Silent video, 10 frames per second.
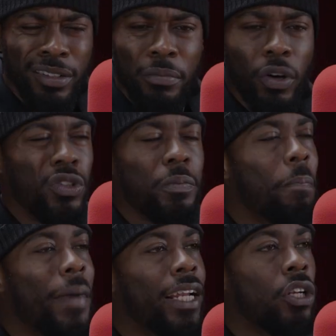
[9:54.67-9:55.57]
bro, it was
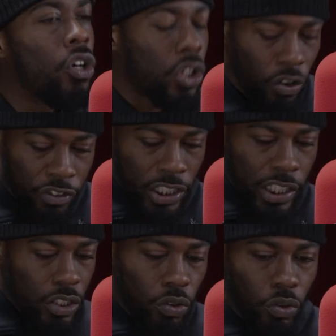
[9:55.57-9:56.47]
mad long, because obviously
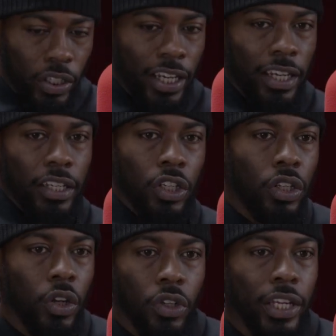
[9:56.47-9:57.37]
it's
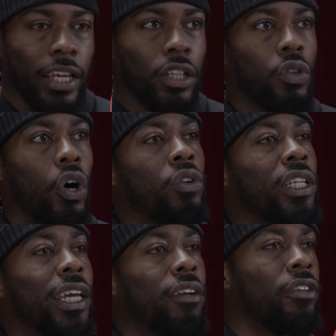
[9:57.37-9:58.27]
it they you
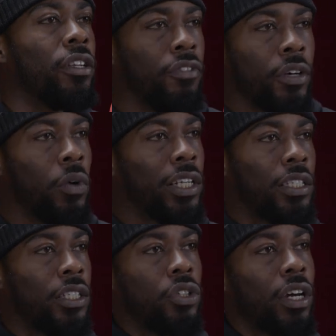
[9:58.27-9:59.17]
only get rid of it
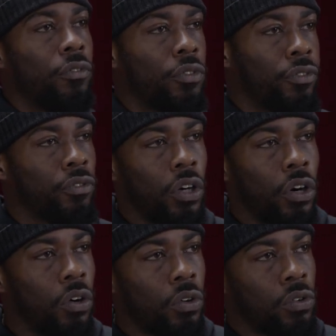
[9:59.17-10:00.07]
once it's travelled through your
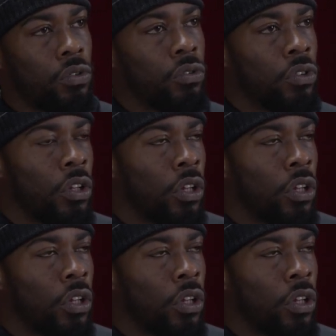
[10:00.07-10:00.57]
whole.